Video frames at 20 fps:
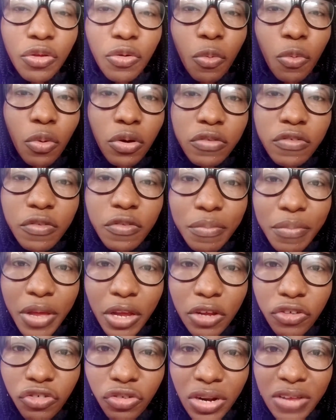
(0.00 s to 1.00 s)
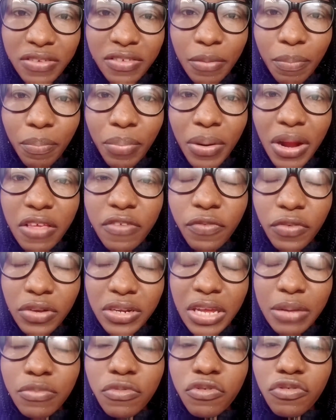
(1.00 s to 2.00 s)
you want to make sure there's a place for
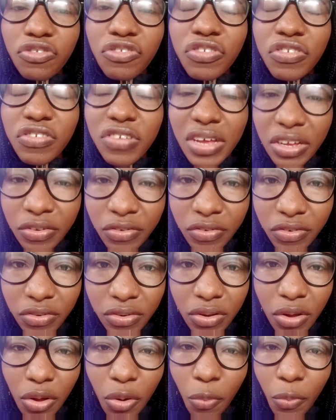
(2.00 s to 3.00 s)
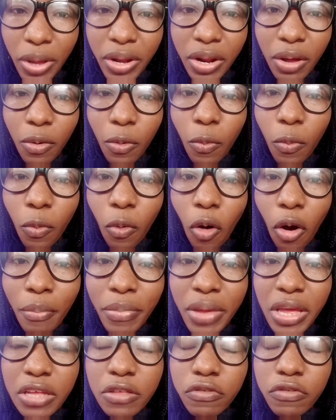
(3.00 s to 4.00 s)
them to change when they
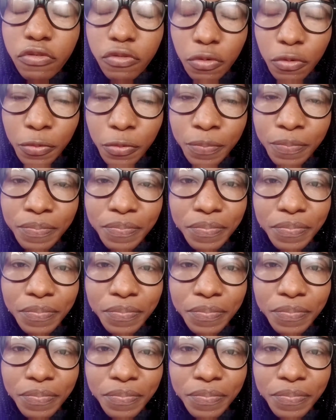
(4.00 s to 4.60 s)
come into